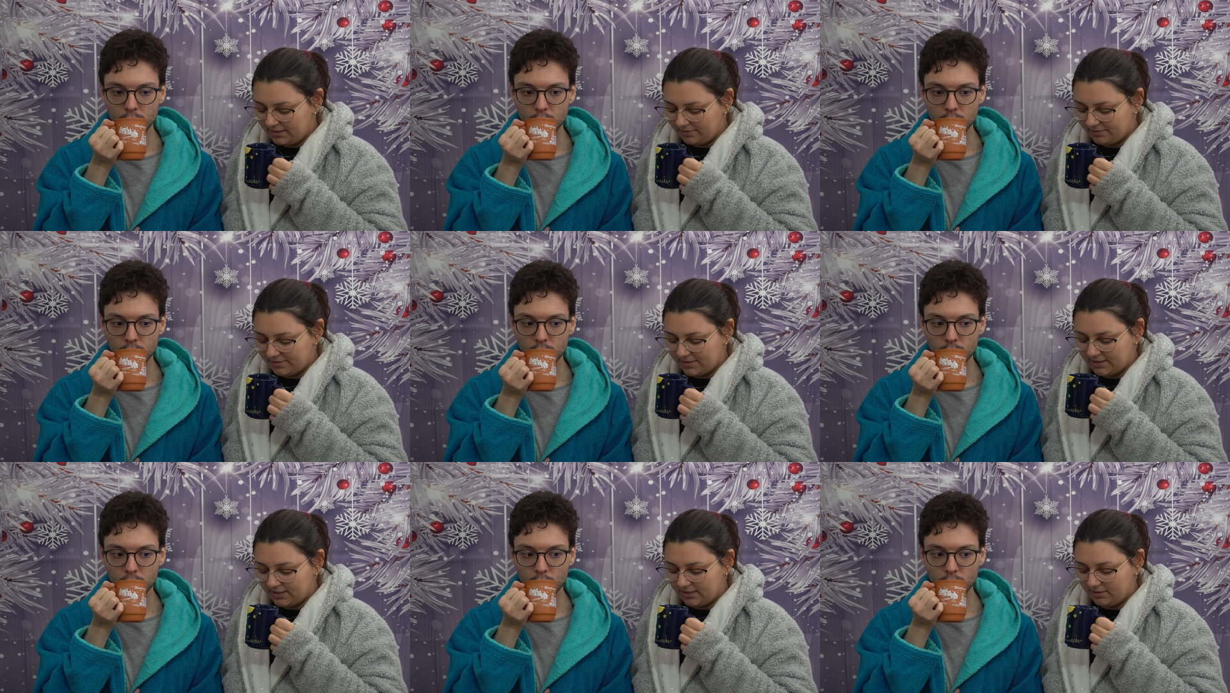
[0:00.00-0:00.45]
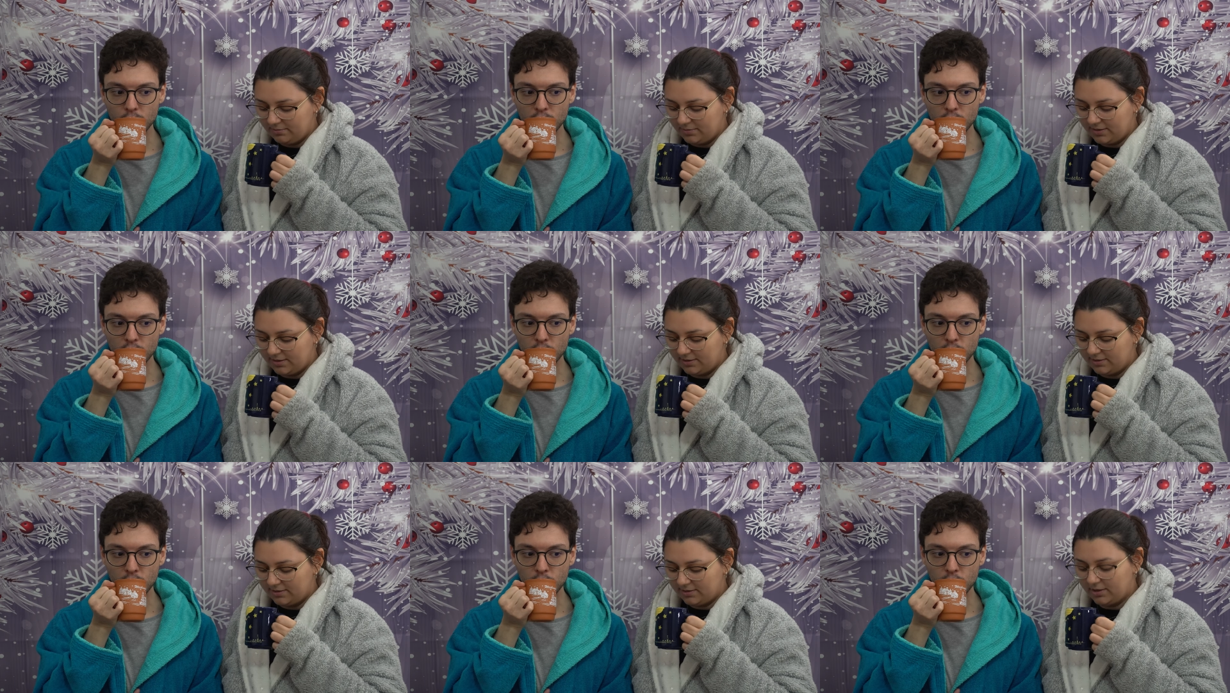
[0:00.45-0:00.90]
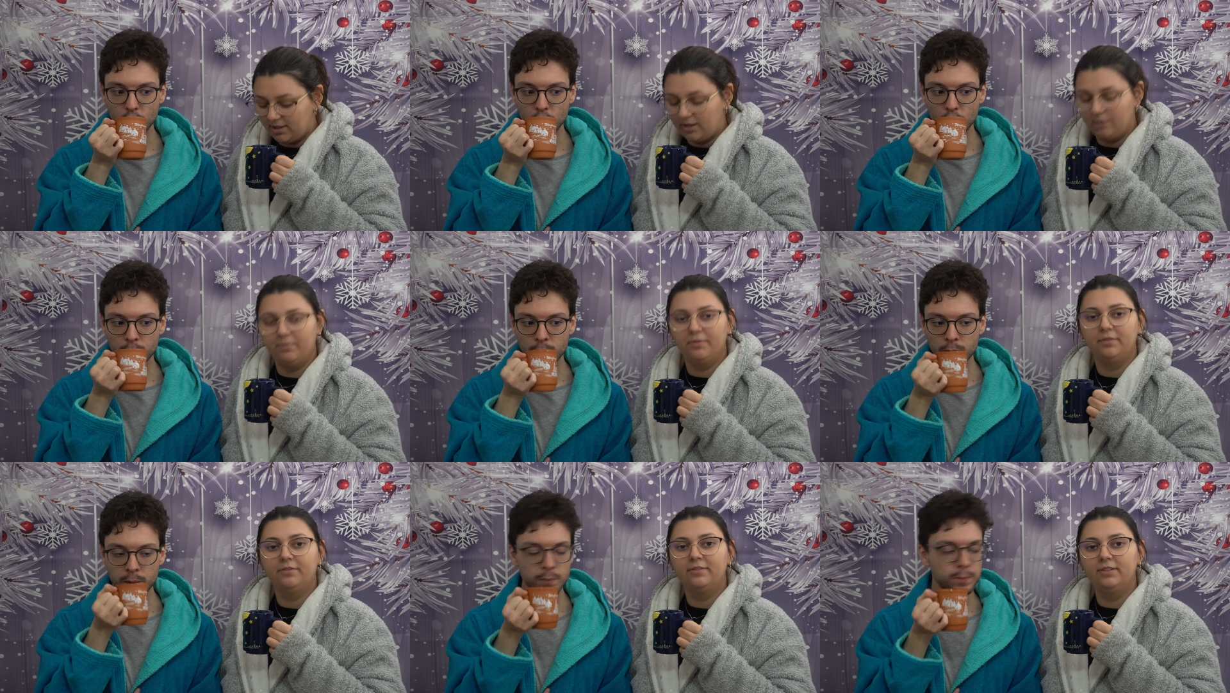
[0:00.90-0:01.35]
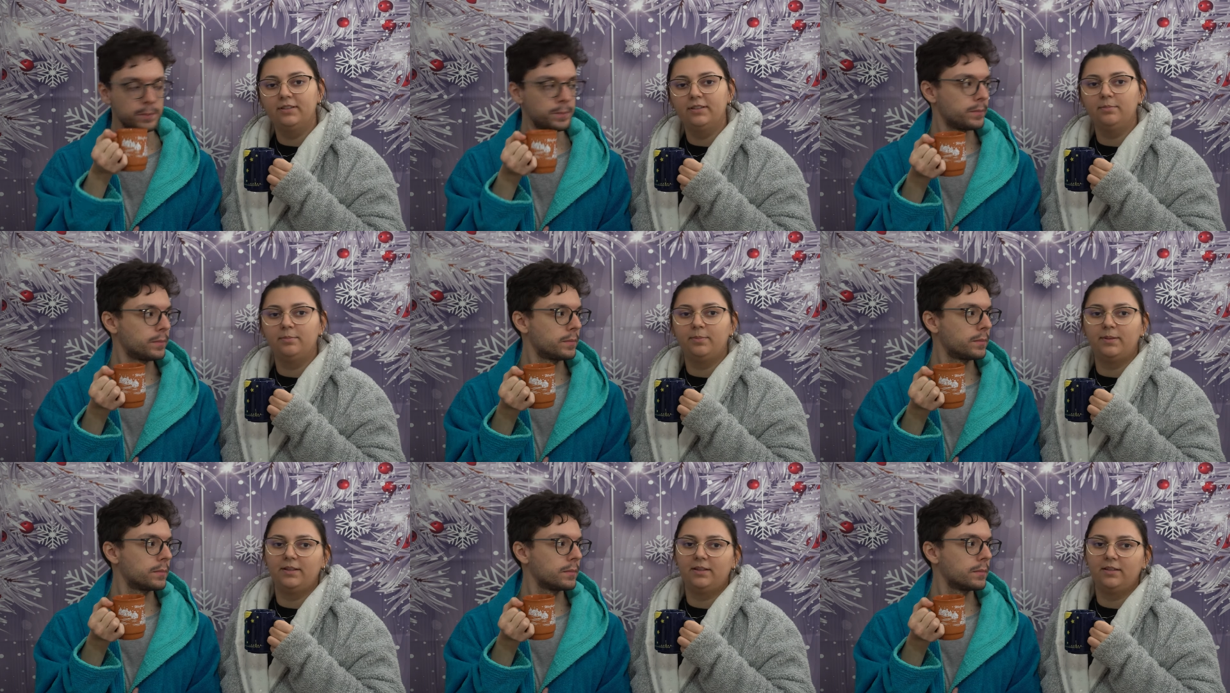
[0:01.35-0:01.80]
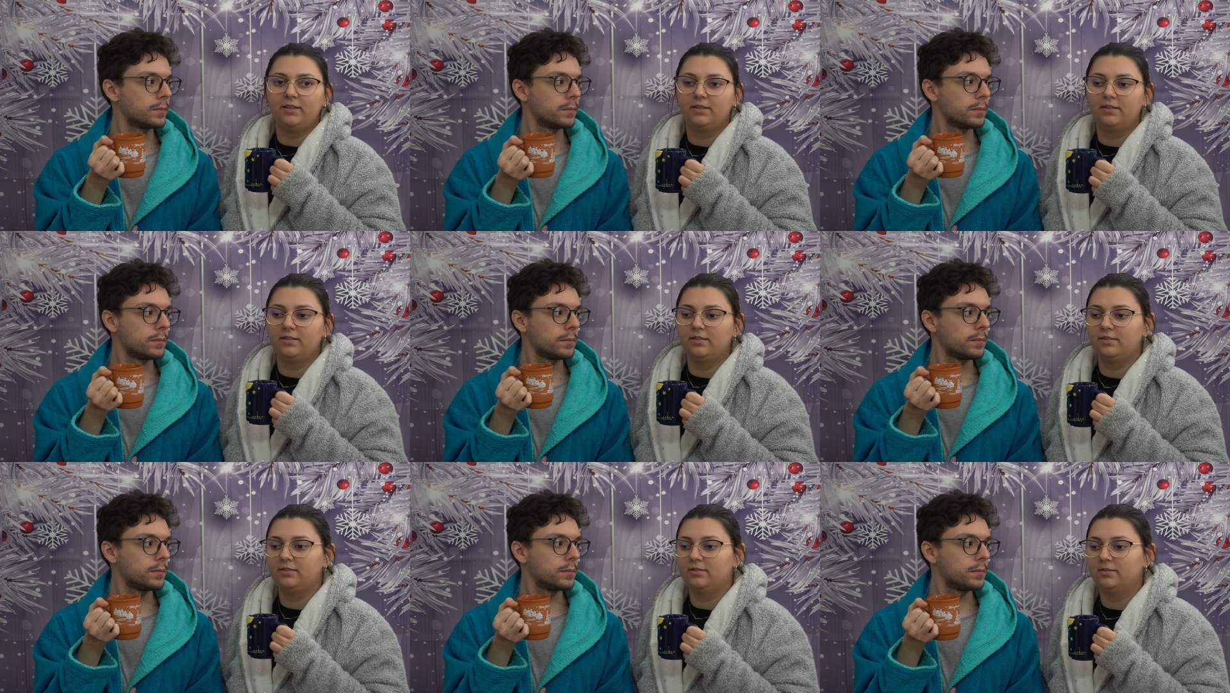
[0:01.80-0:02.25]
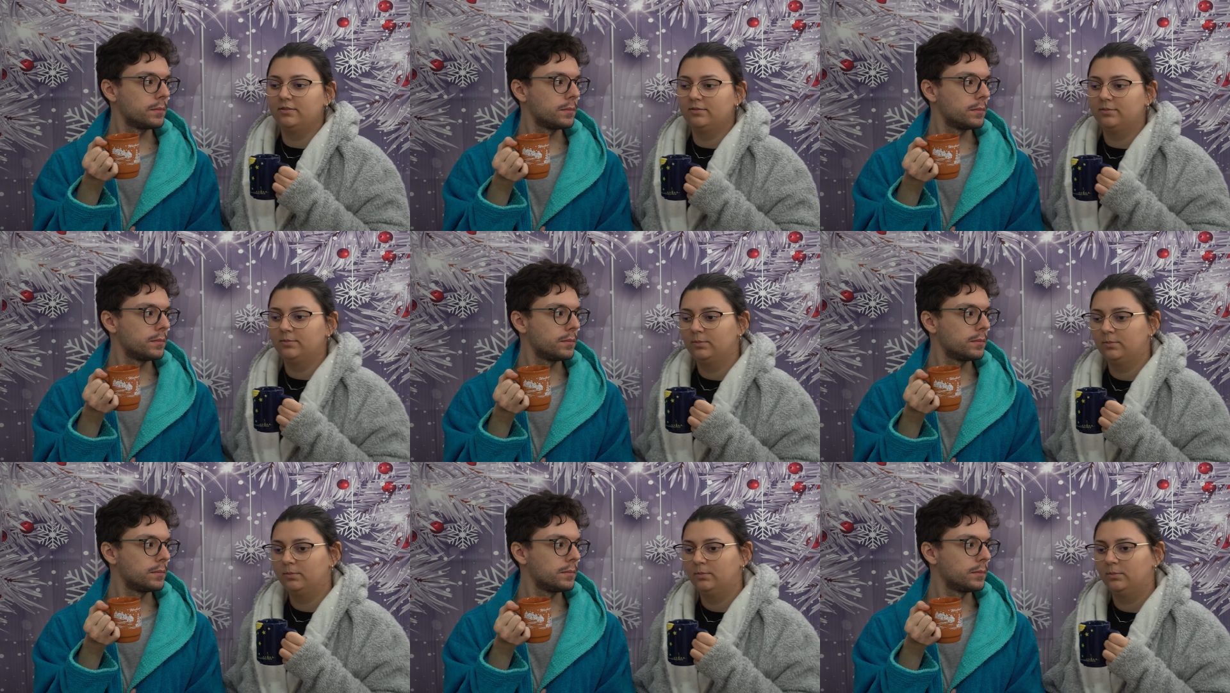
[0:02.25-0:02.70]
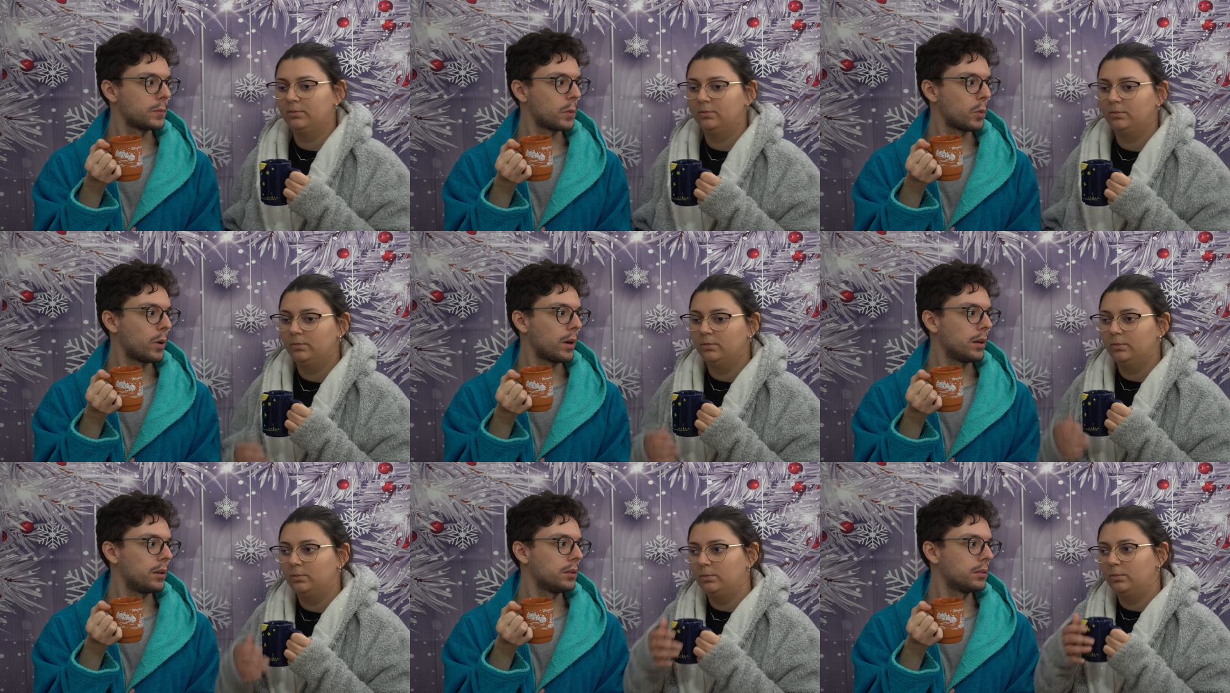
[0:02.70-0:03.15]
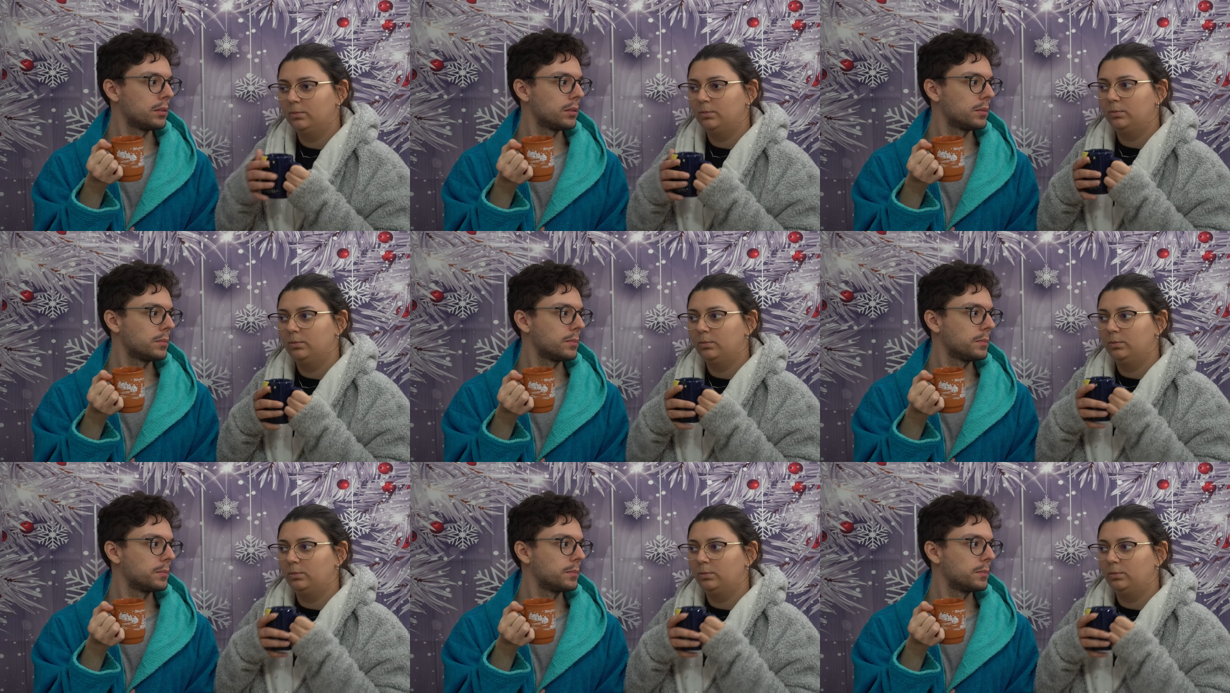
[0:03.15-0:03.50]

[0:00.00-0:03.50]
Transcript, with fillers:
Speaker 1: of cinnamon on top of it because... Why not?